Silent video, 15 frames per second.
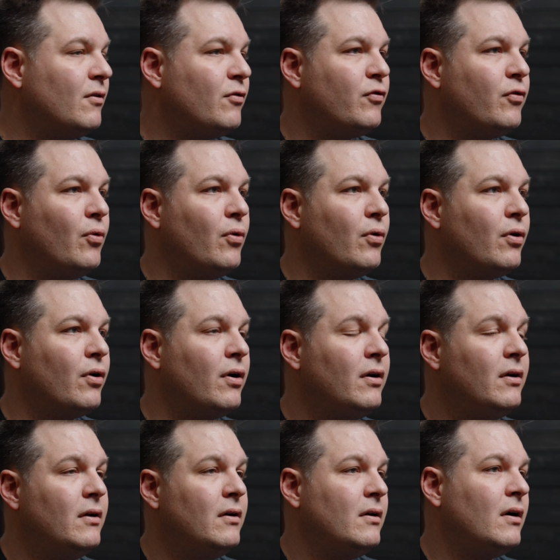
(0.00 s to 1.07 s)

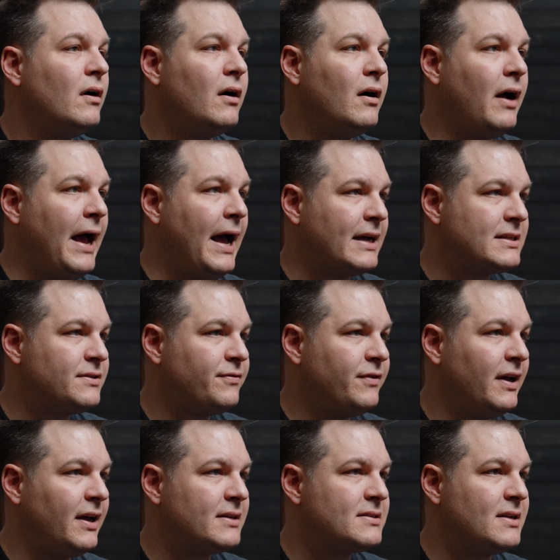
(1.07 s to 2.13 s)
for
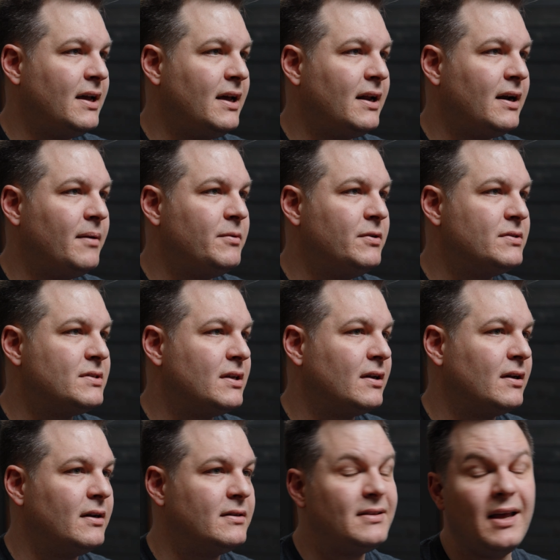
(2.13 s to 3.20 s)
Axe-FX, and I'm
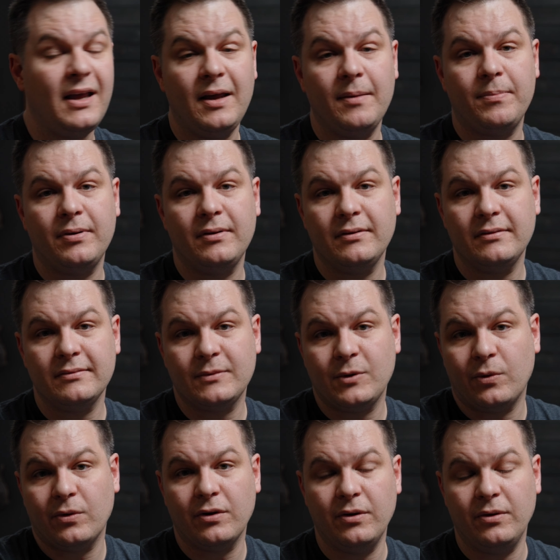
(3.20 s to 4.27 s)
using a tape
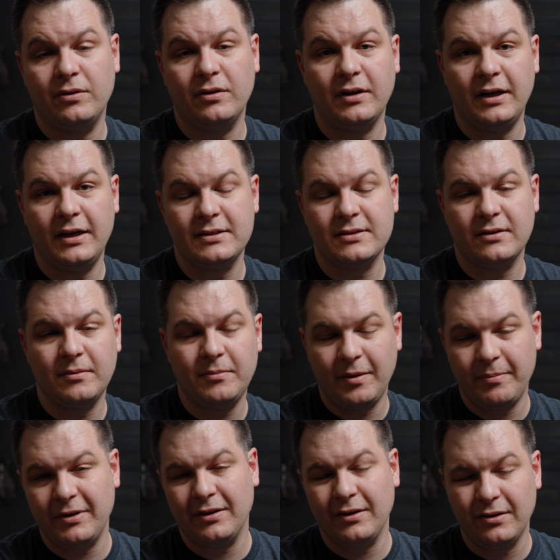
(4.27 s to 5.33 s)
quarter note delay, so there
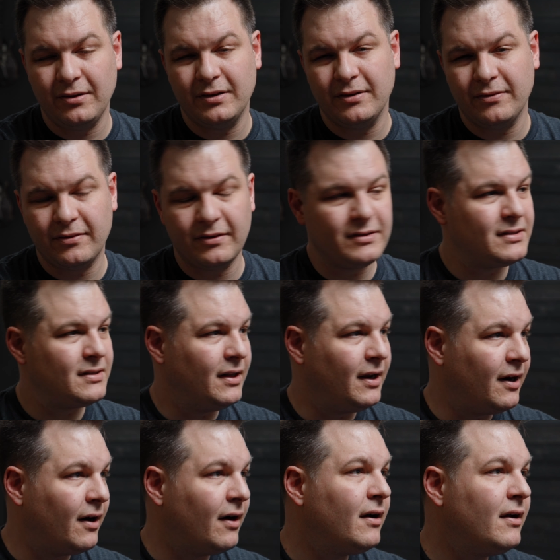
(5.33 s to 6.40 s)
might be a little difference
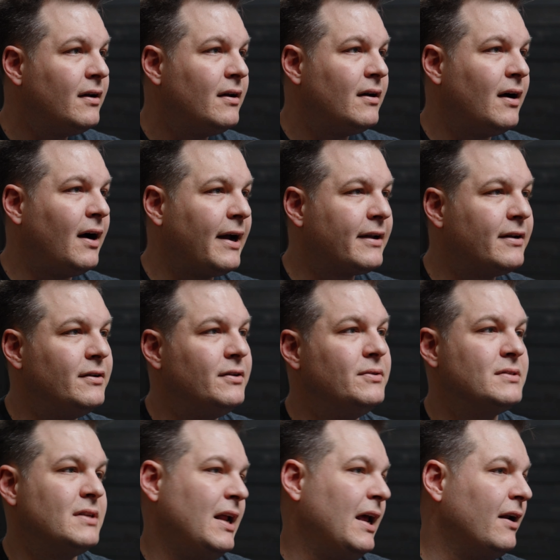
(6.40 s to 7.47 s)
there. I could
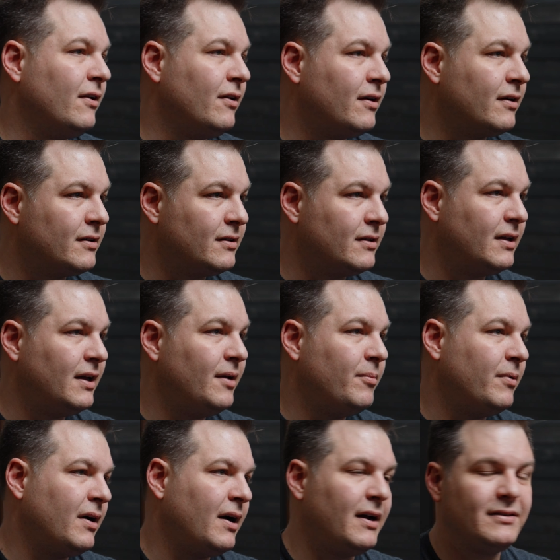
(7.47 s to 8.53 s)
use an analog delay,
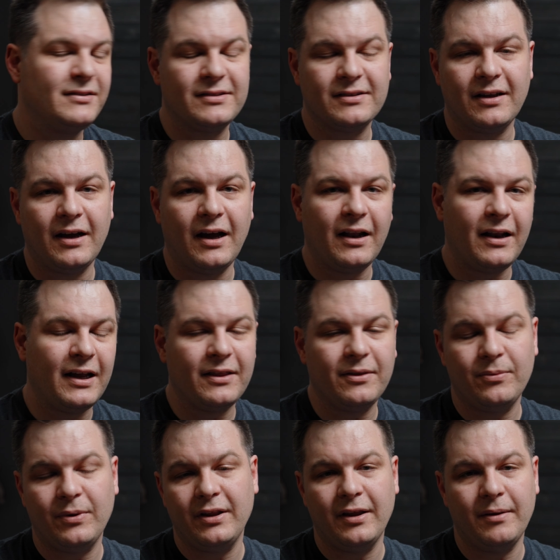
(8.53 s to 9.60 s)
but I like
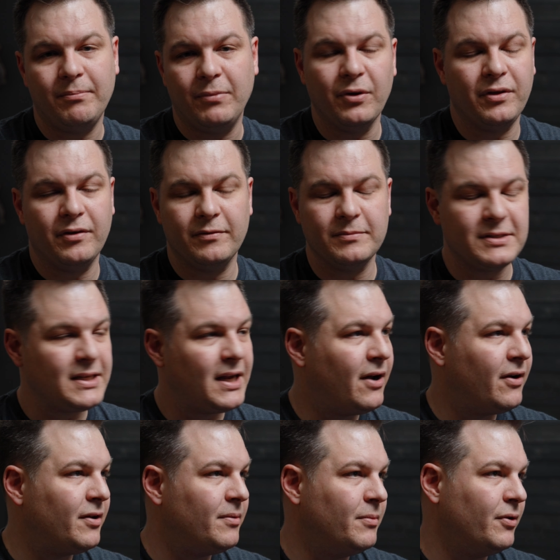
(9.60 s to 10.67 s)
the way both of them
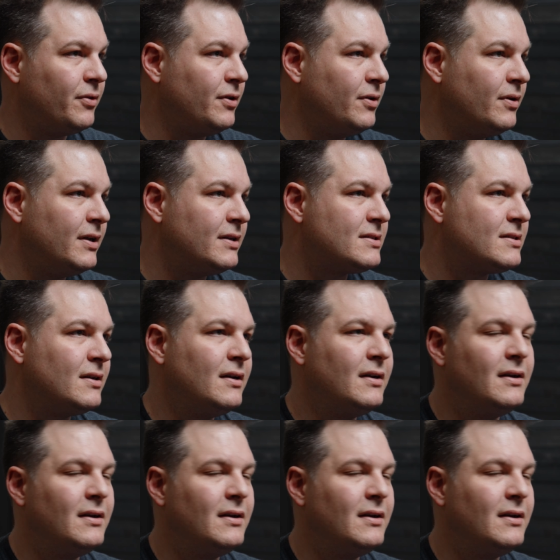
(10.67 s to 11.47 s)
sound in both units.